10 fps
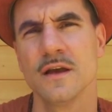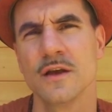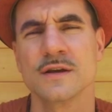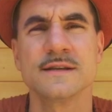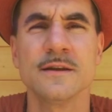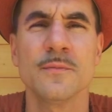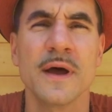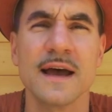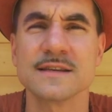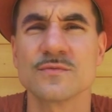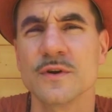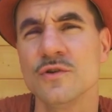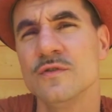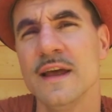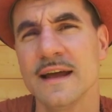Because in the past, when
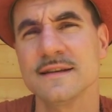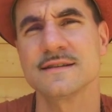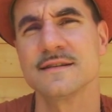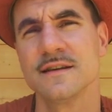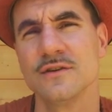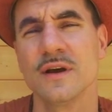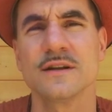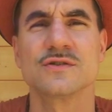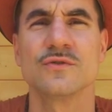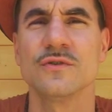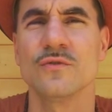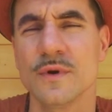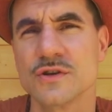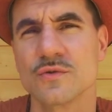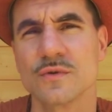you danced, you had certain
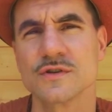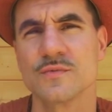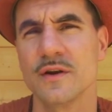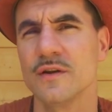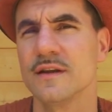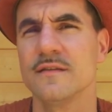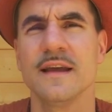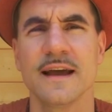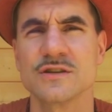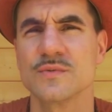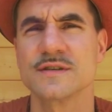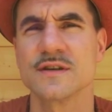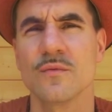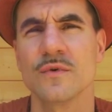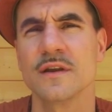rituals where you could dance with
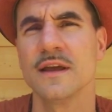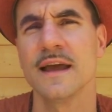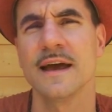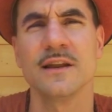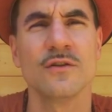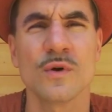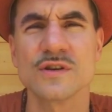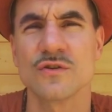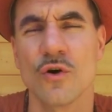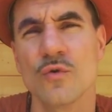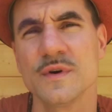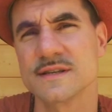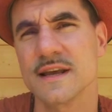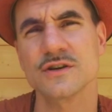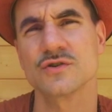someone, and it wasn't always
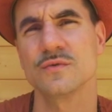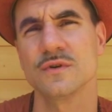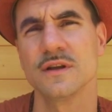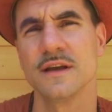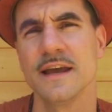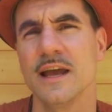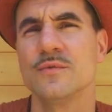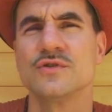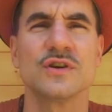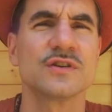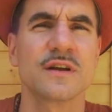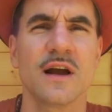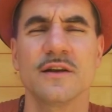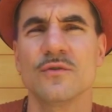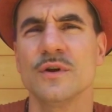sexual. It was just a
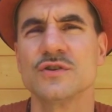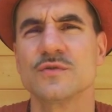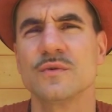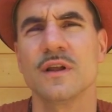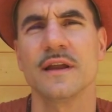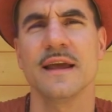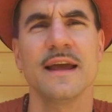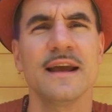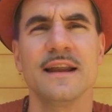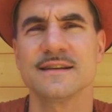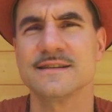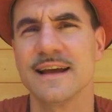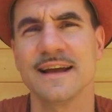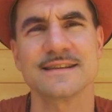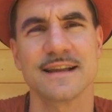kind of ritual and hey, let's
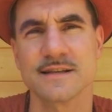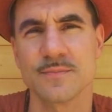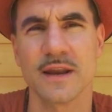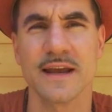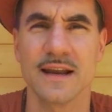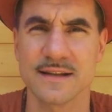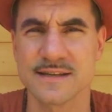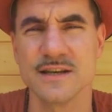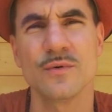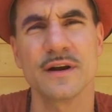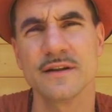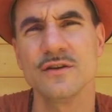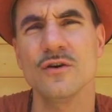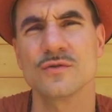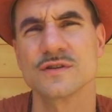dance, let's play, let's see where it
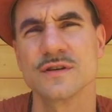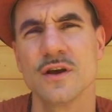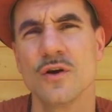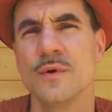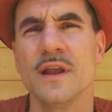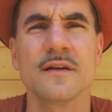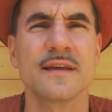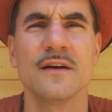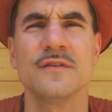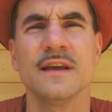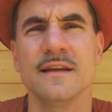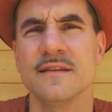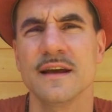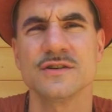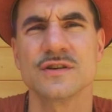goes, without having the
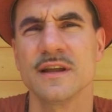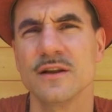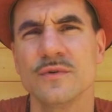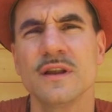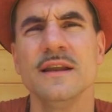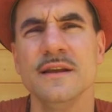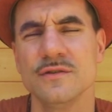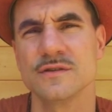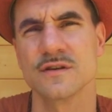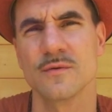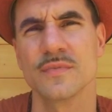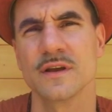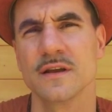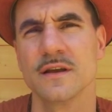intention that it would lead to something.